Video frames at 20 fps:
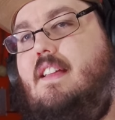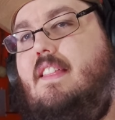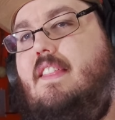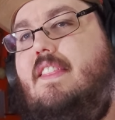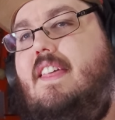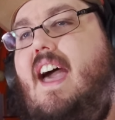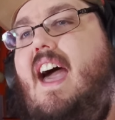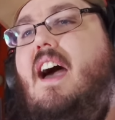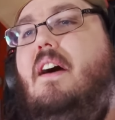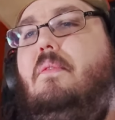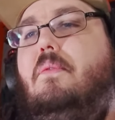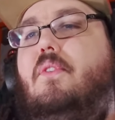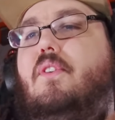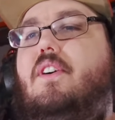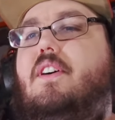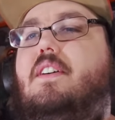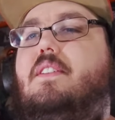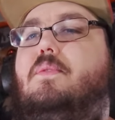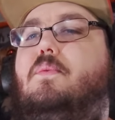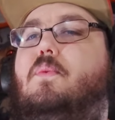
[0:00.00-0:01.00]
That
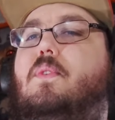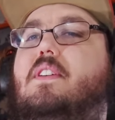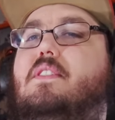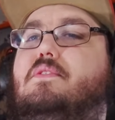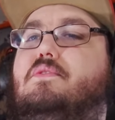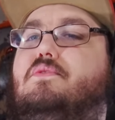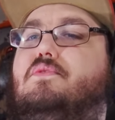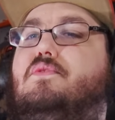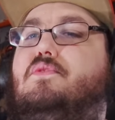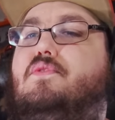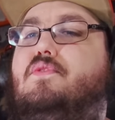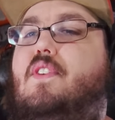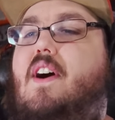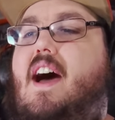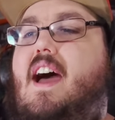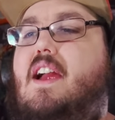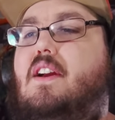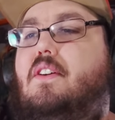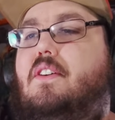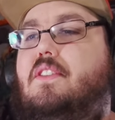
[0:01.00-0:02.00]
one went
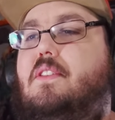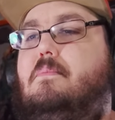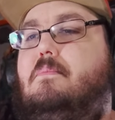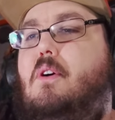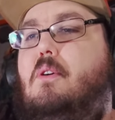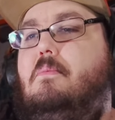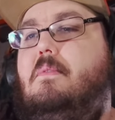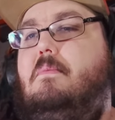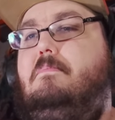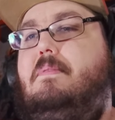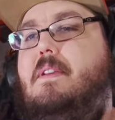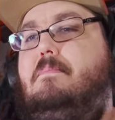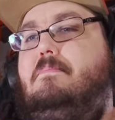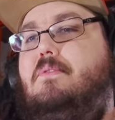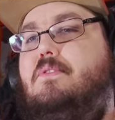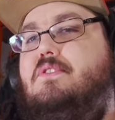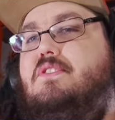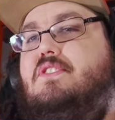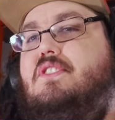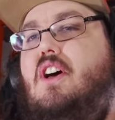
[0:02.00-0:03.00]
viral. The moment
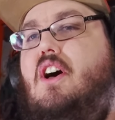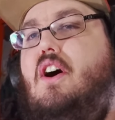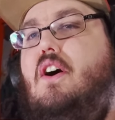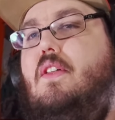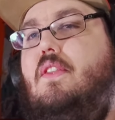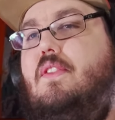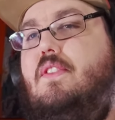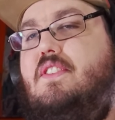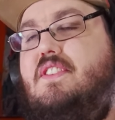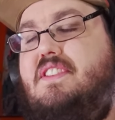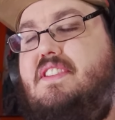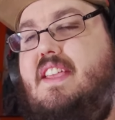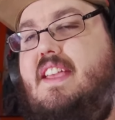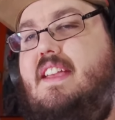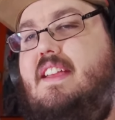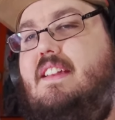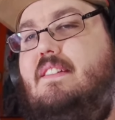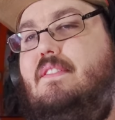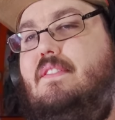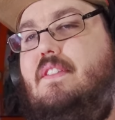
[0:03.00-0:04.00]
people saw
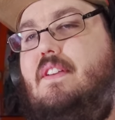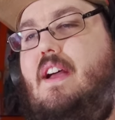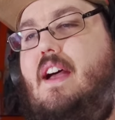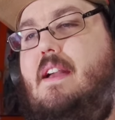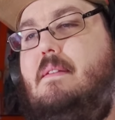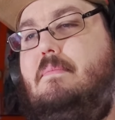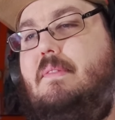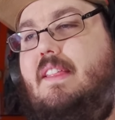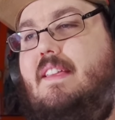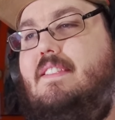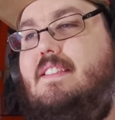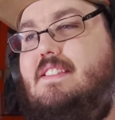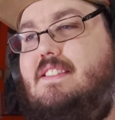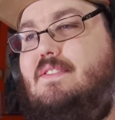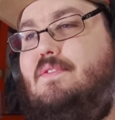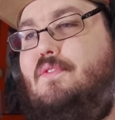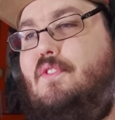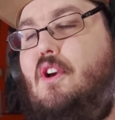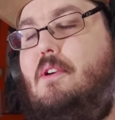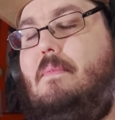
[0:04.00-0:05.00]
Sin, I believe this
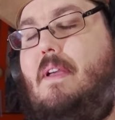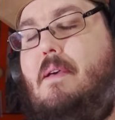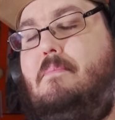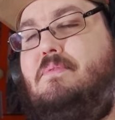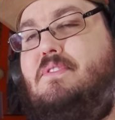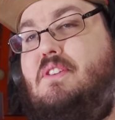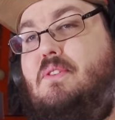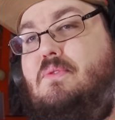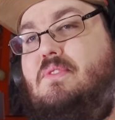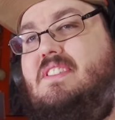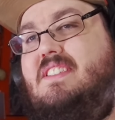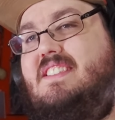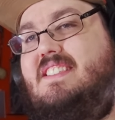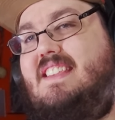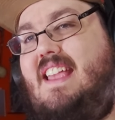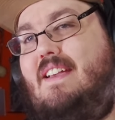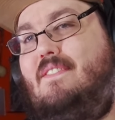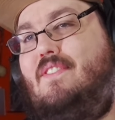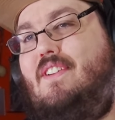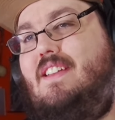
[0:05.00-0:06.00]
is from episode
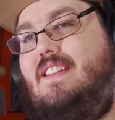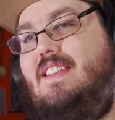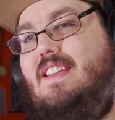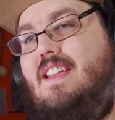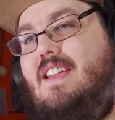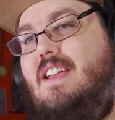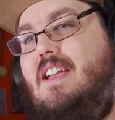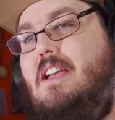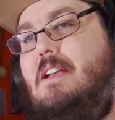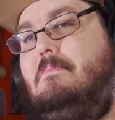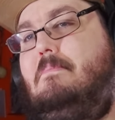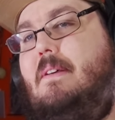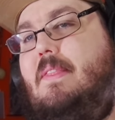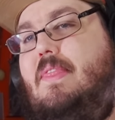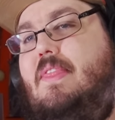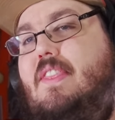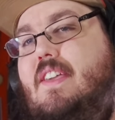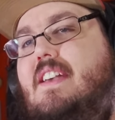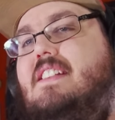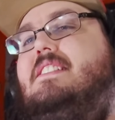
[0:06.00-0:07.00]
7,
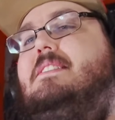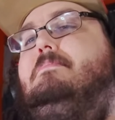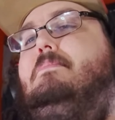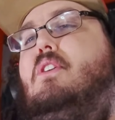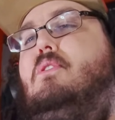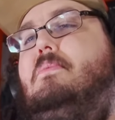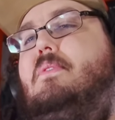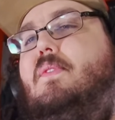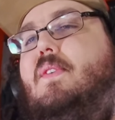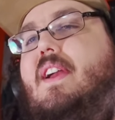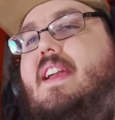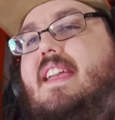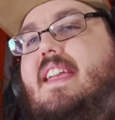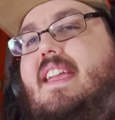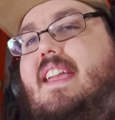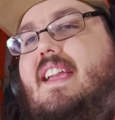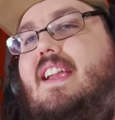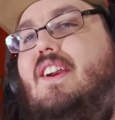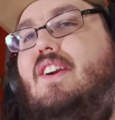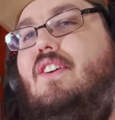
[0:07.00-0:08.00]
but this moment right
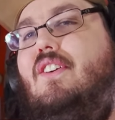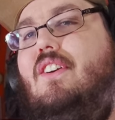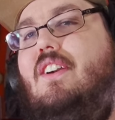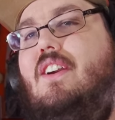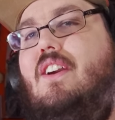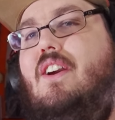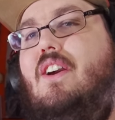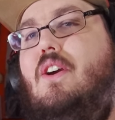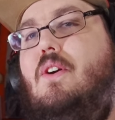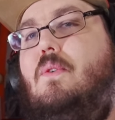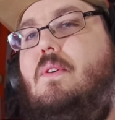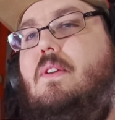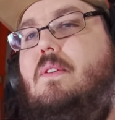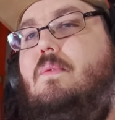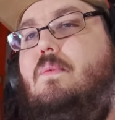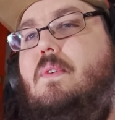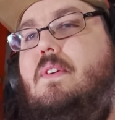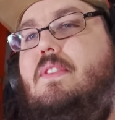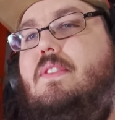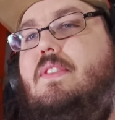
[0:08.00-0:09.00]
here,
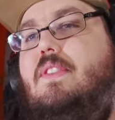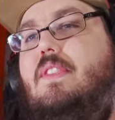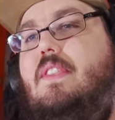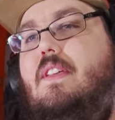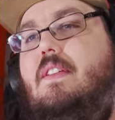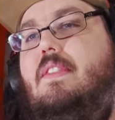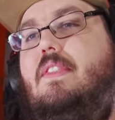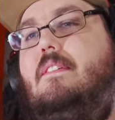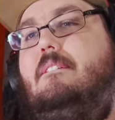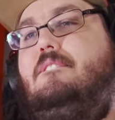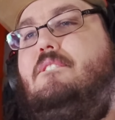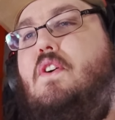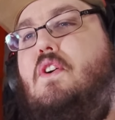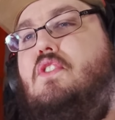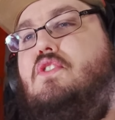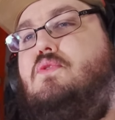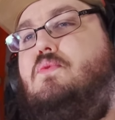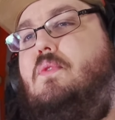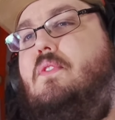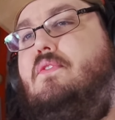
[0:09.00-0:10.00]
when with the
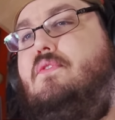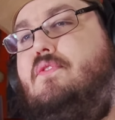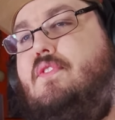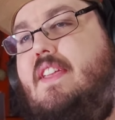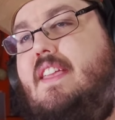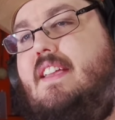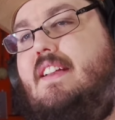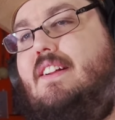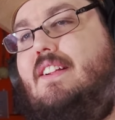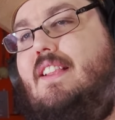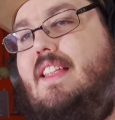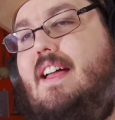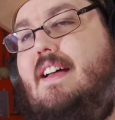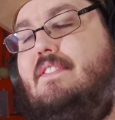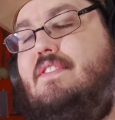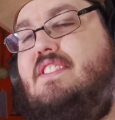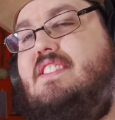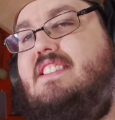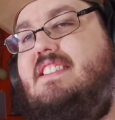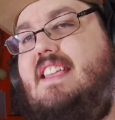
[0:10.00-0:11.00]
first reveal
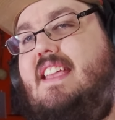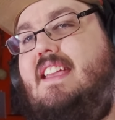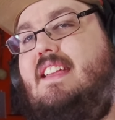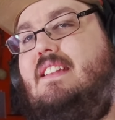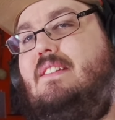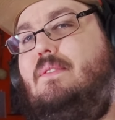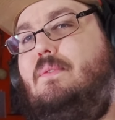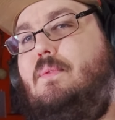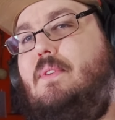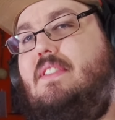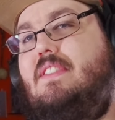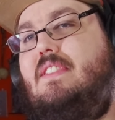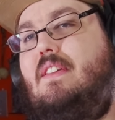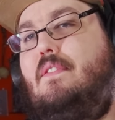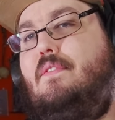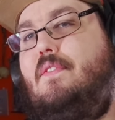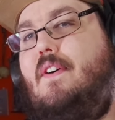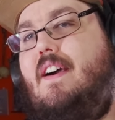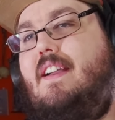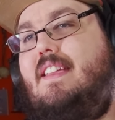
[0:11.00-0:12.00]
of Sin with
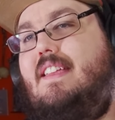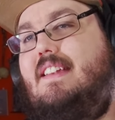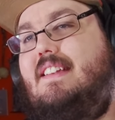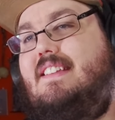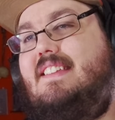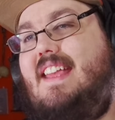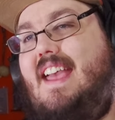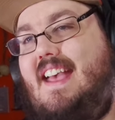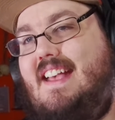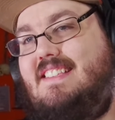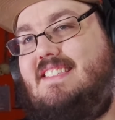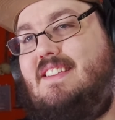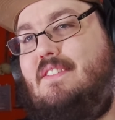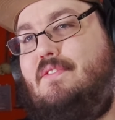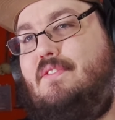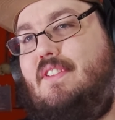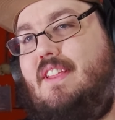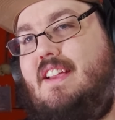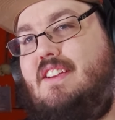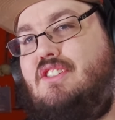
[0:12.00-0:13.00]
the fucking Tessa
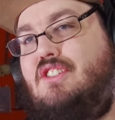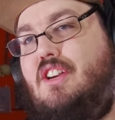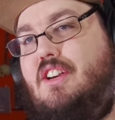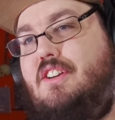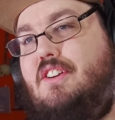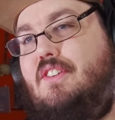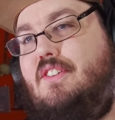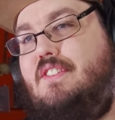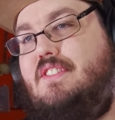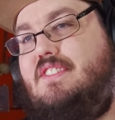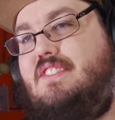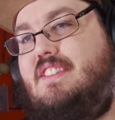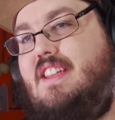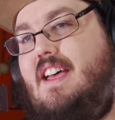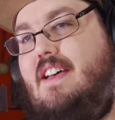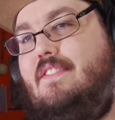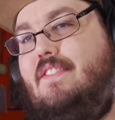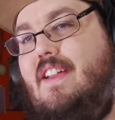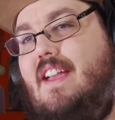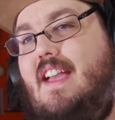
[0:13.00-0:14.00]
flesh on her and
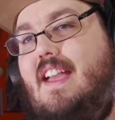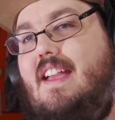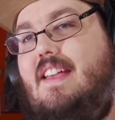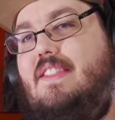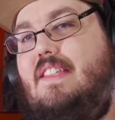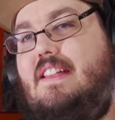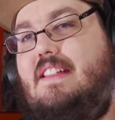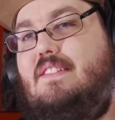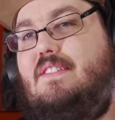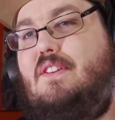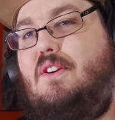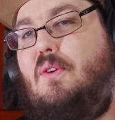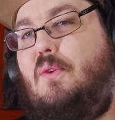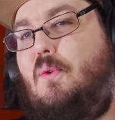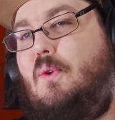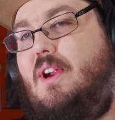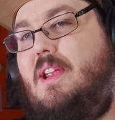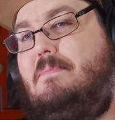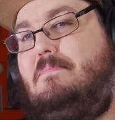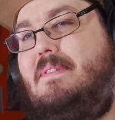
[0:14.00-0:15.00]
stuff, the
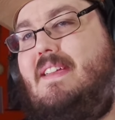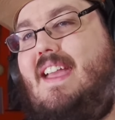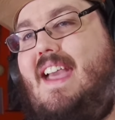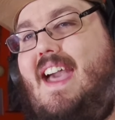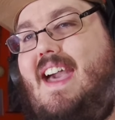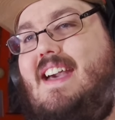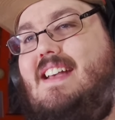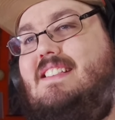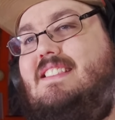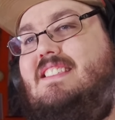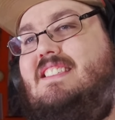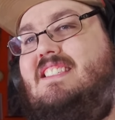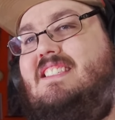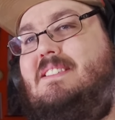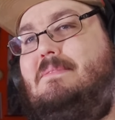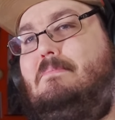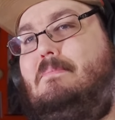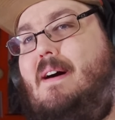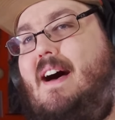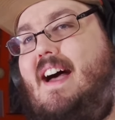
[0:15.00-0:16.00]
creepy ass
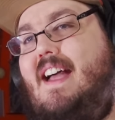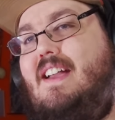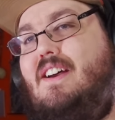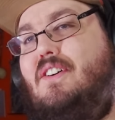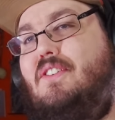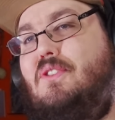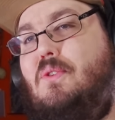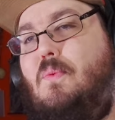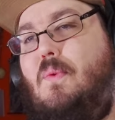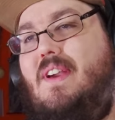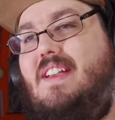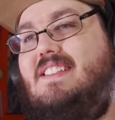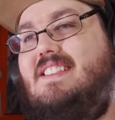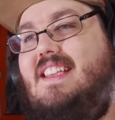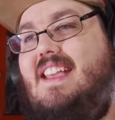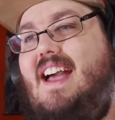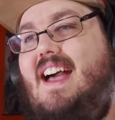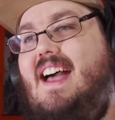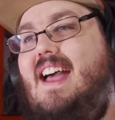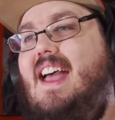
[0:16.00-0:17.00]
smile, the way
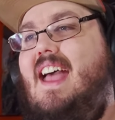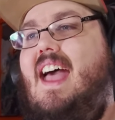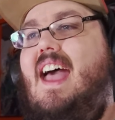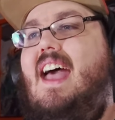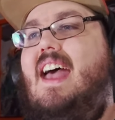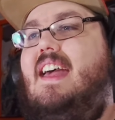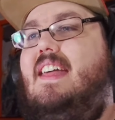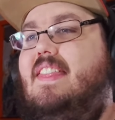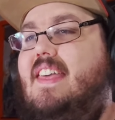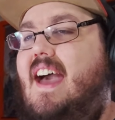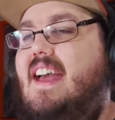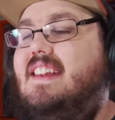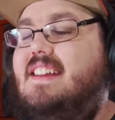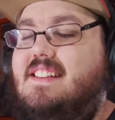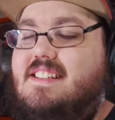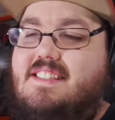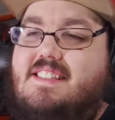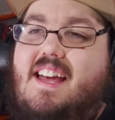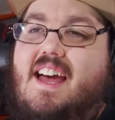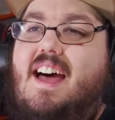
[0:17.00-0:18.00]
the eye, that
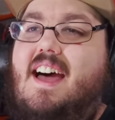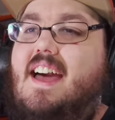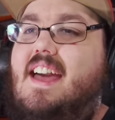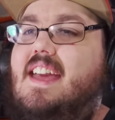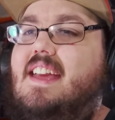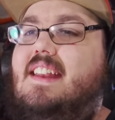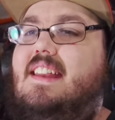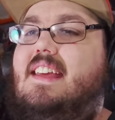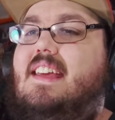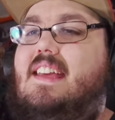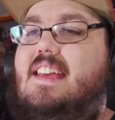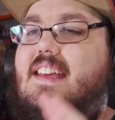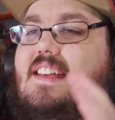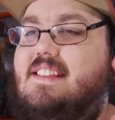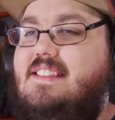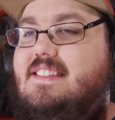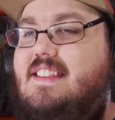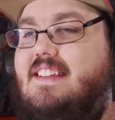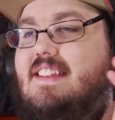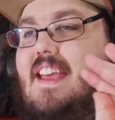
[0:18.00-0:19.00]
design
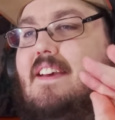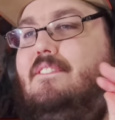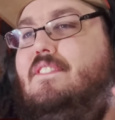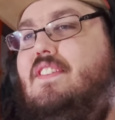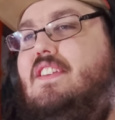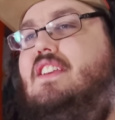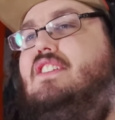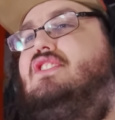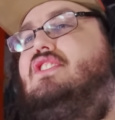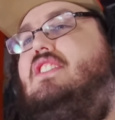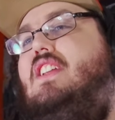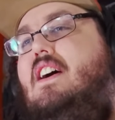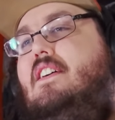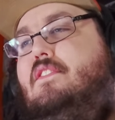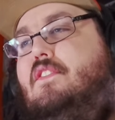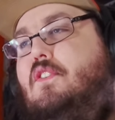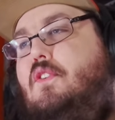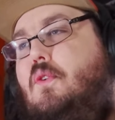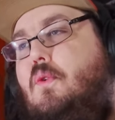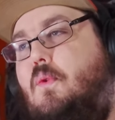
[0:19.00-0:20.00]
is the definition
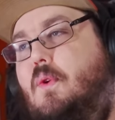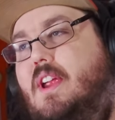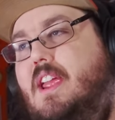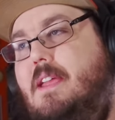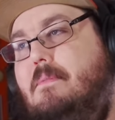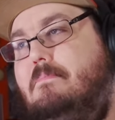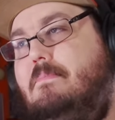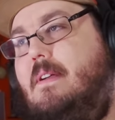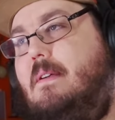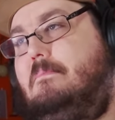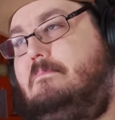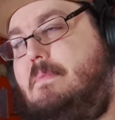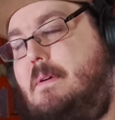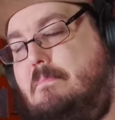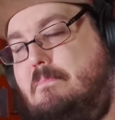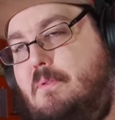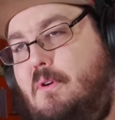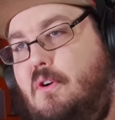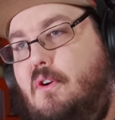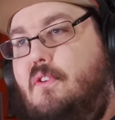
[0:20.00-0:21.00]
of creep,
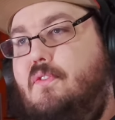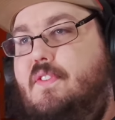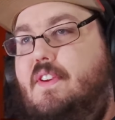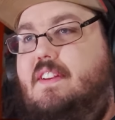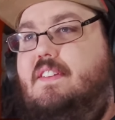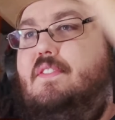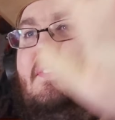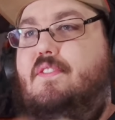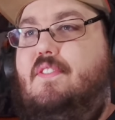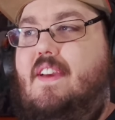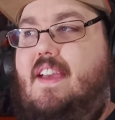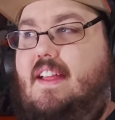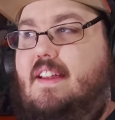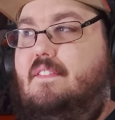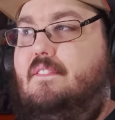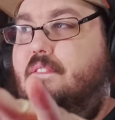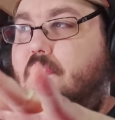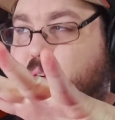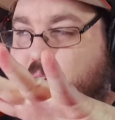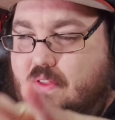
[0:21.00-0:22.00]
but perfect fit
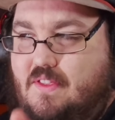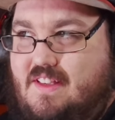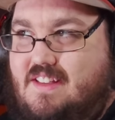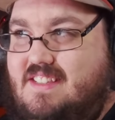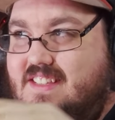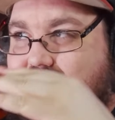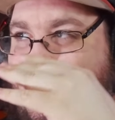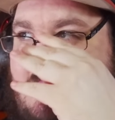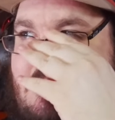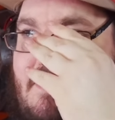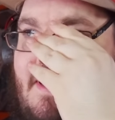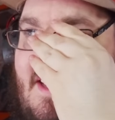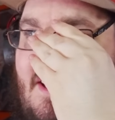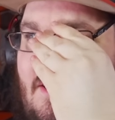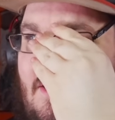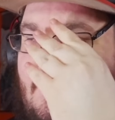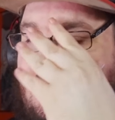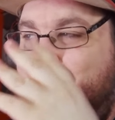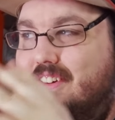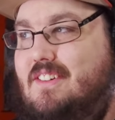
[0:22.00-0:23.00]
for this type of
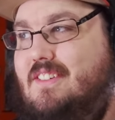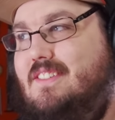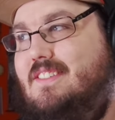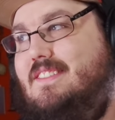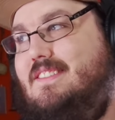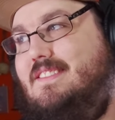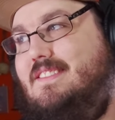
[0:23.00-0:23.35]
character.